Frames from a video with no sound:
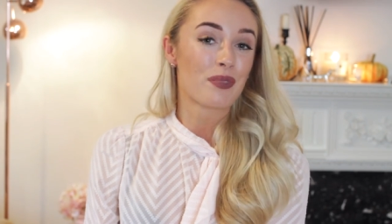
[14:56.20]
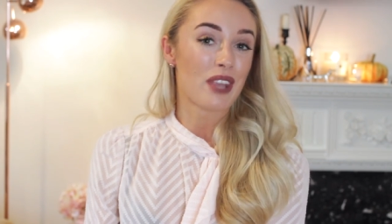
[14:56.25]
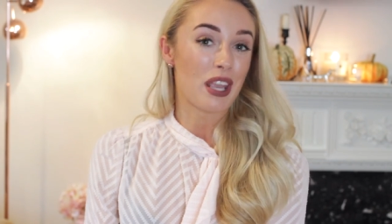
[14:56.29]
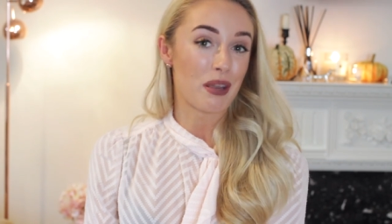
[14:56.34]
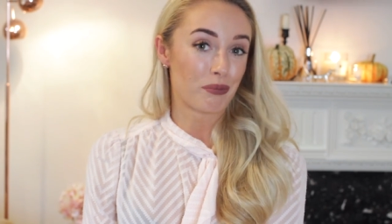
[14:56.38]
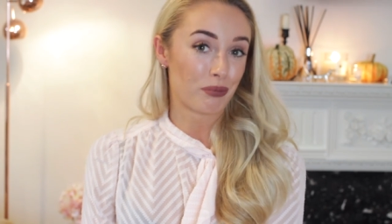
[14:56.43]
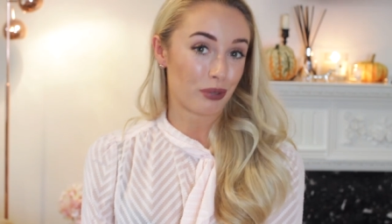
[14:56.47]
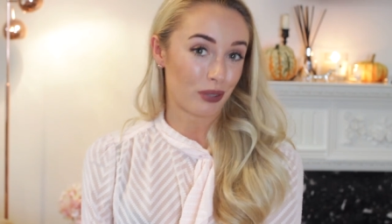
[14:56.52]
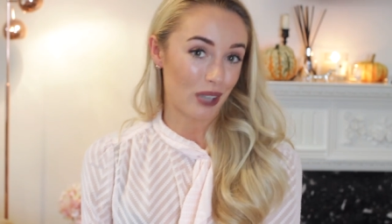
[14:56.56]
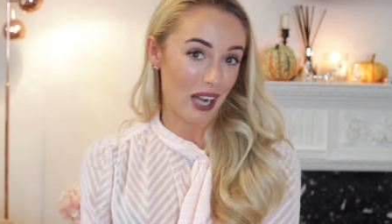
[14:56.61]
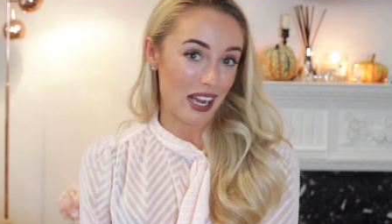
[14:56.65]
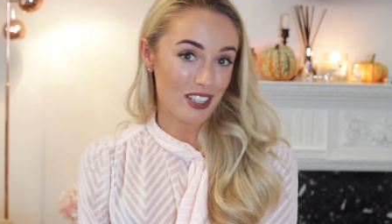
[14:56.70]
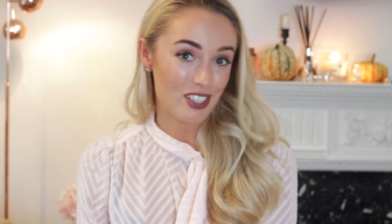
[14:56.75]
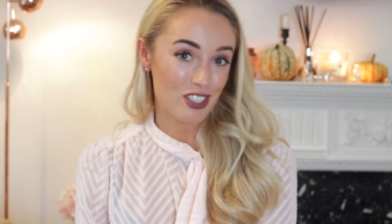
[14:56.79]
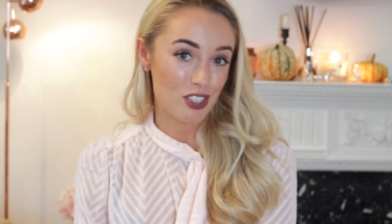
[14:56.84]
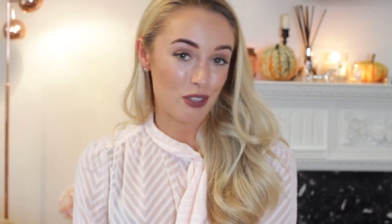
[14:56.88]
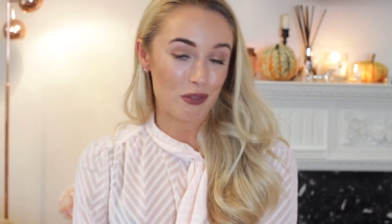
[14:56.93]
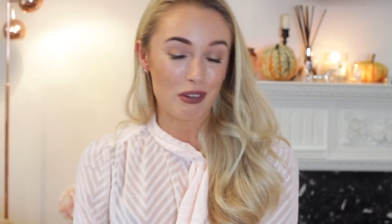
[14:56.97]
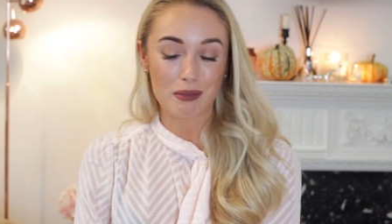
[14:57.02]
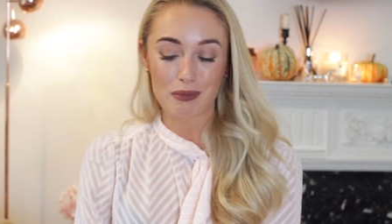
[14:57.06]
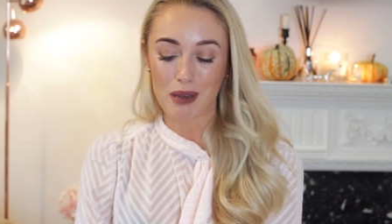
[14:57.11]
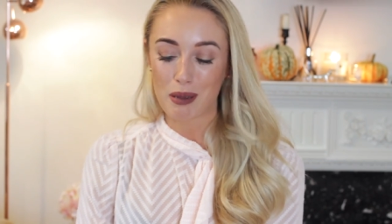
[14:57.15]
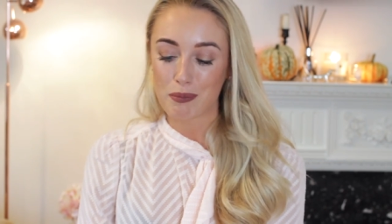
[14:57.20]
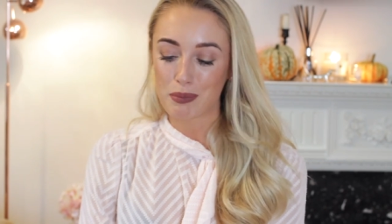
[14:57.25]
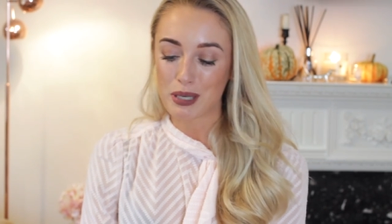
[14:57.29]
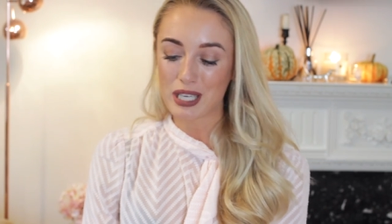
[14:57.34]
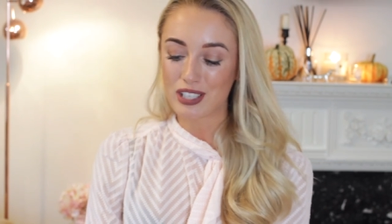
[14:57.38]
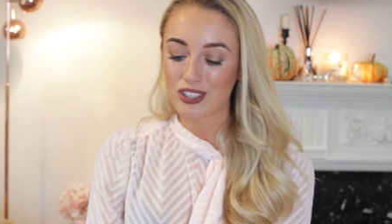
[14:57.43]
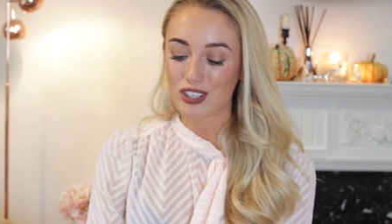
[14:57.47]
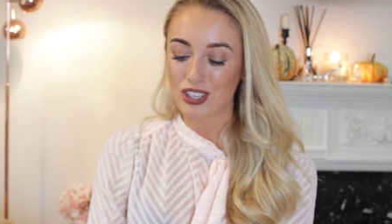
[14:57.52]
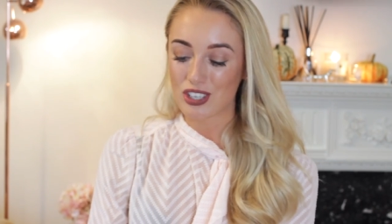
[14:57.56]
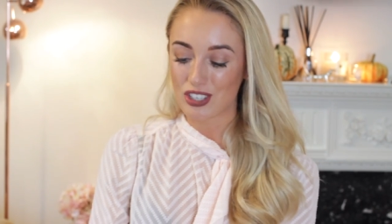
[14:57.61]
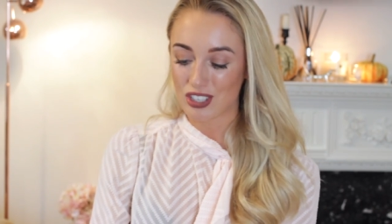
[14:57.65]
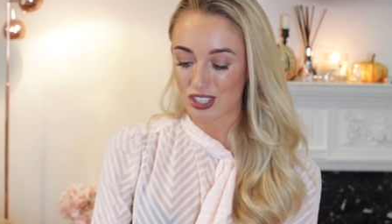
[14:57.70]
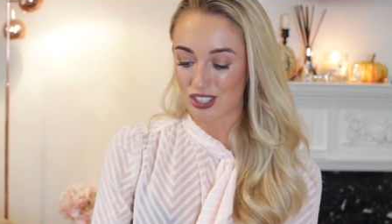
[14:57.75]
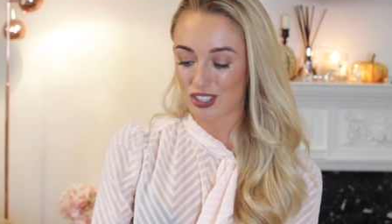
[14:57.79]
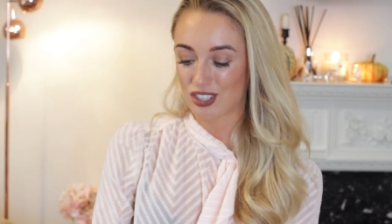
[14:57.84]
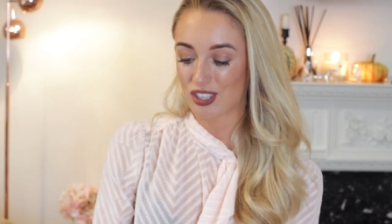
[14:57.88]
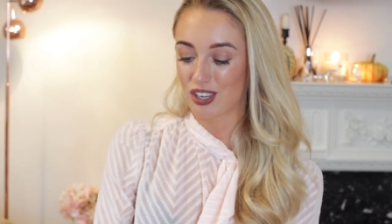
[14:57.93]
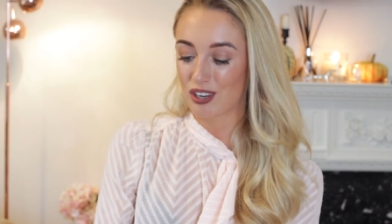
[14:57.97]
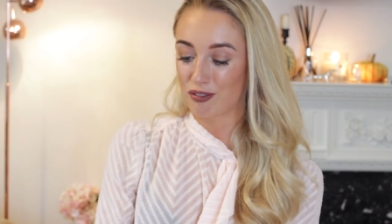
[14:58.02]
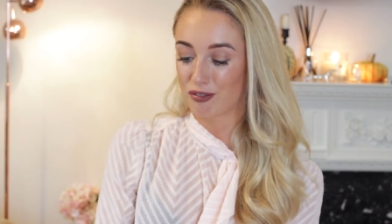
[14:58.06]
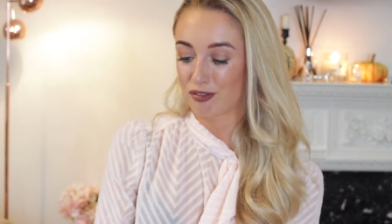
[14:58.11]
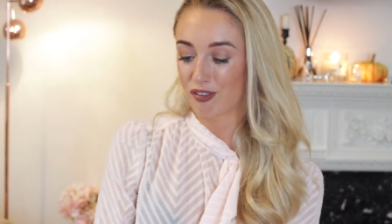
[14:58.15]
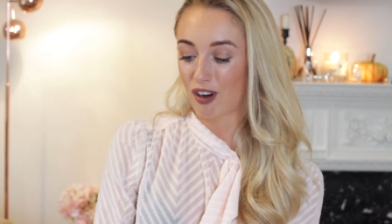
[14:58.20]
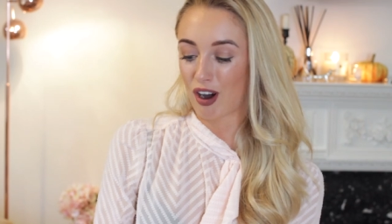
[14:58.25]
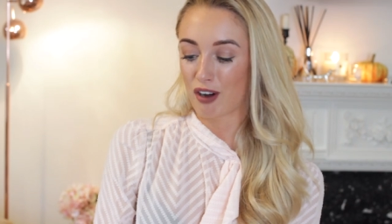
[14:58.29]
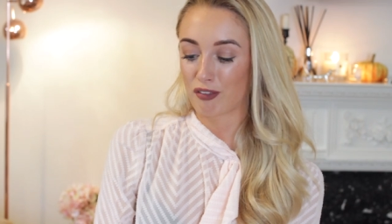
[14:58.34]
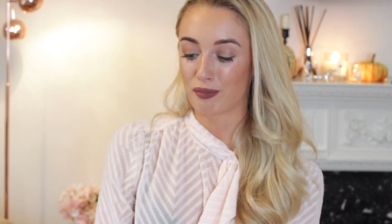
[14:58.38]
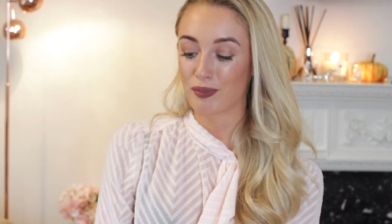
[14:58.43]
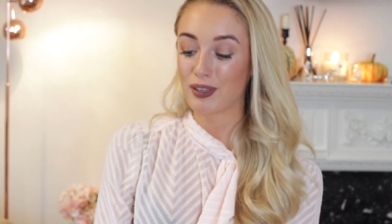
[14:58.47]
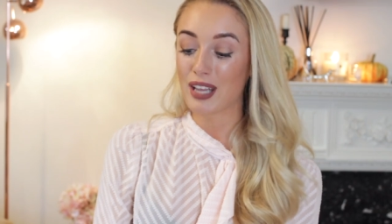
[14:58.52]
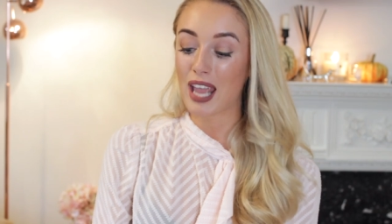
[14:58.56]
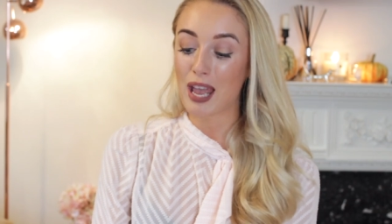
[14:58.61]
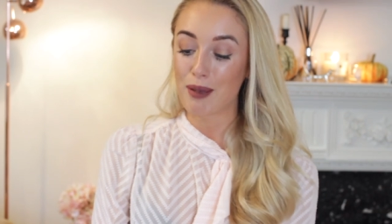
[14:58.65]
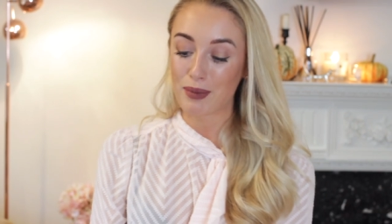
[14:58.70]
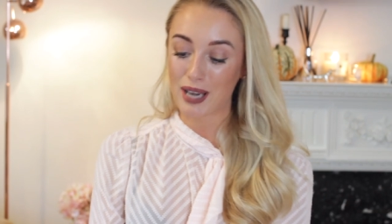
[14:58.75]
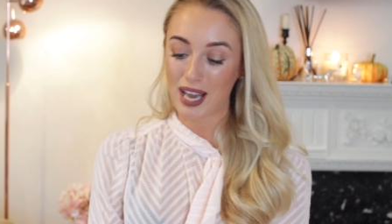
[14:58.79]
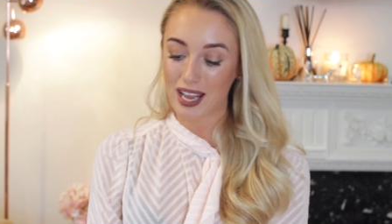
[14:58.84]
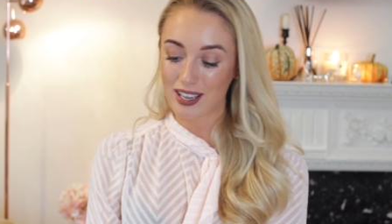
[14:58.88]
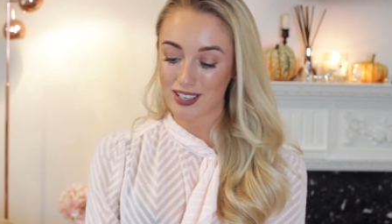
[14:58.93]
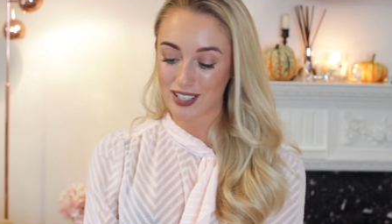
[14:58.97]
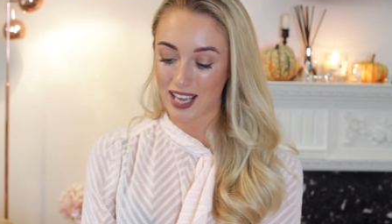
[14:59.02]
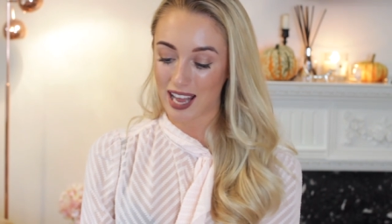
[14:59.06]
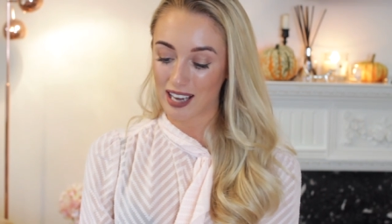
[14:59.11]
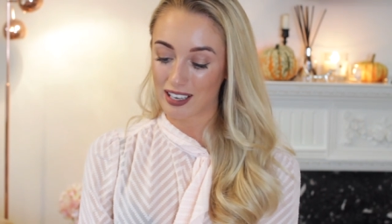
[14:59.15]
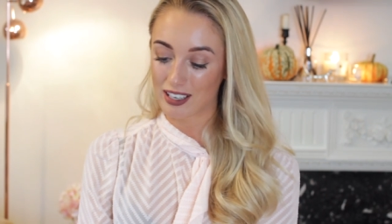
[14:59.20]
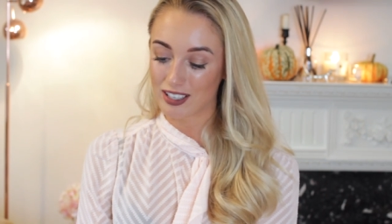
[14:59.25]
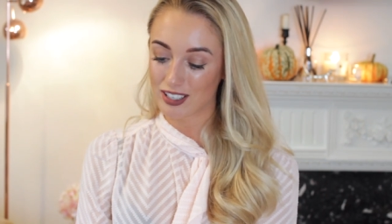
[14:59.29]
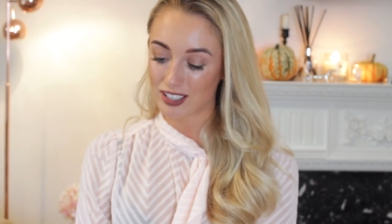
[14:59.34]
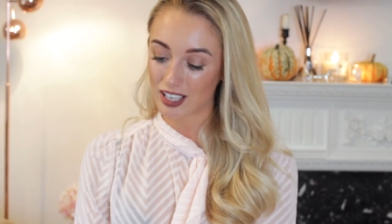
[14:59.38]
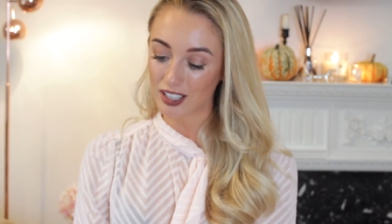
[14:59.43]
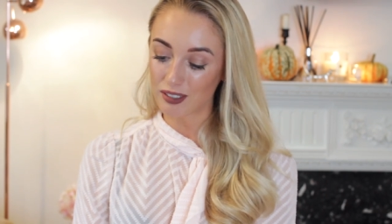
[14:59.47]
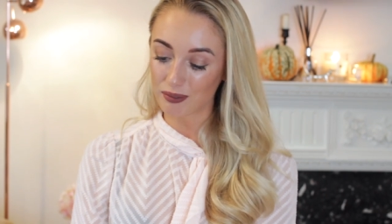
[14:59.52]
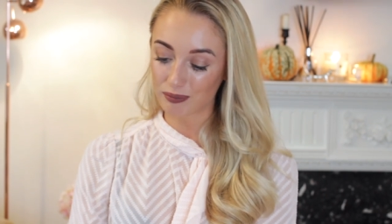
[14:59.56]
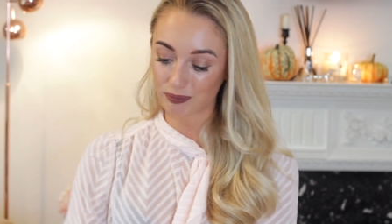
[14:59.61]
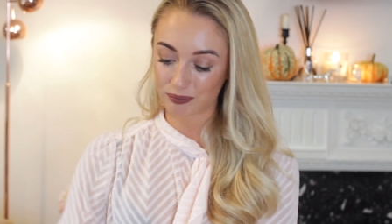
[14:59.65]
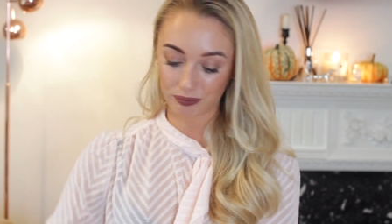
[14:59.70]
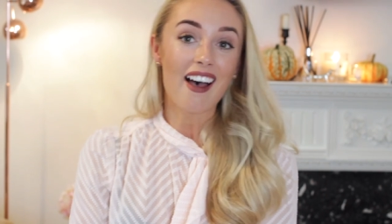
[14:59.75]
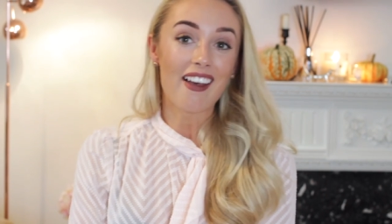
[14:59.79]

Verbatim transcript: impressed with my pieces so far from the M and S calendar.